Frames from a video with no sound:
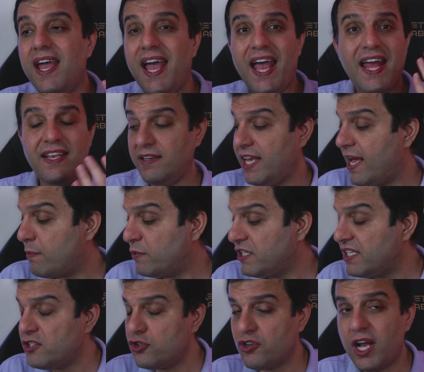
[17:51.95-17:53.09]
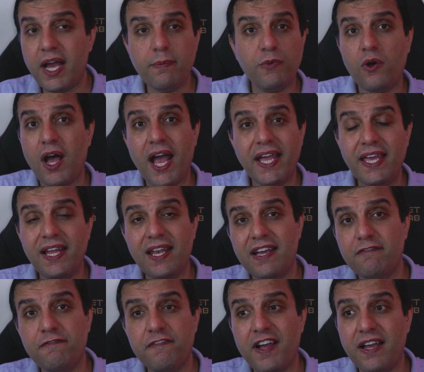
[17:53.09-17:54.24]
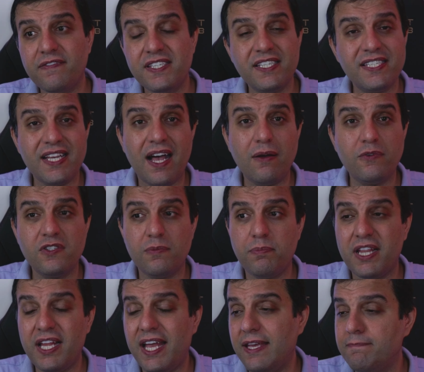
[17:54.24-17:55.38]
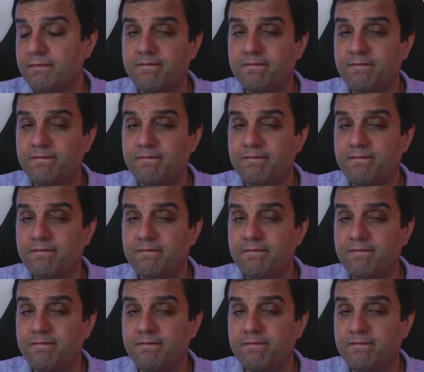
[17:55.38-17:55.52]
And yeah, with this Trimo, I get like 5-6 hours of play.